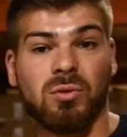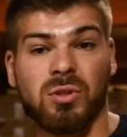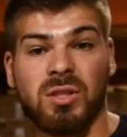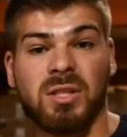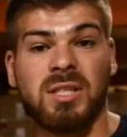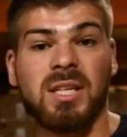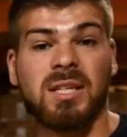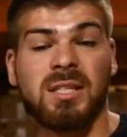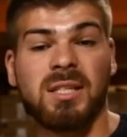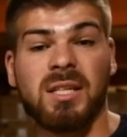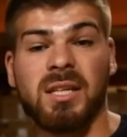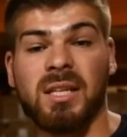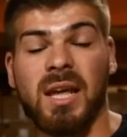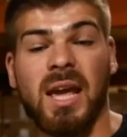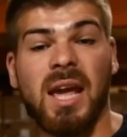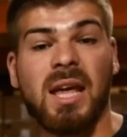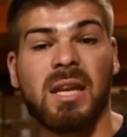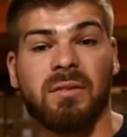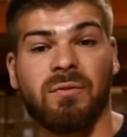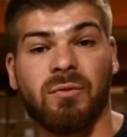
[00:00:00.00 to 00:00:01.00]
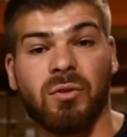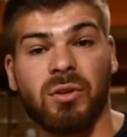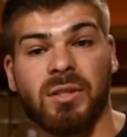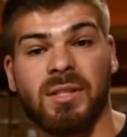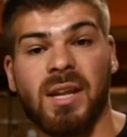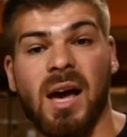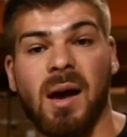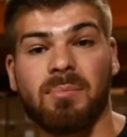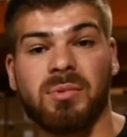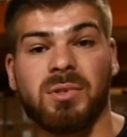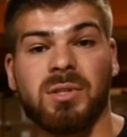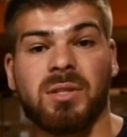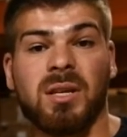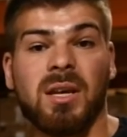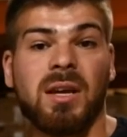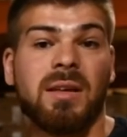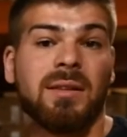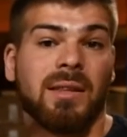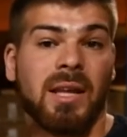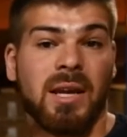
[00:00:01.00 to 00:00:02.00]
60 to 80 foot depths
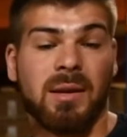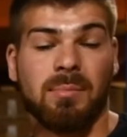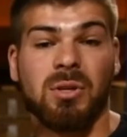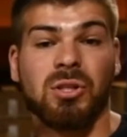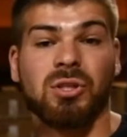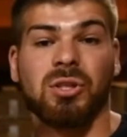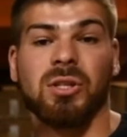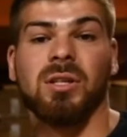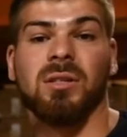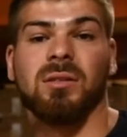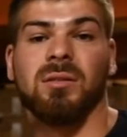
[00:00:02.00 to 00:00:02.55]
in Lake Michigan.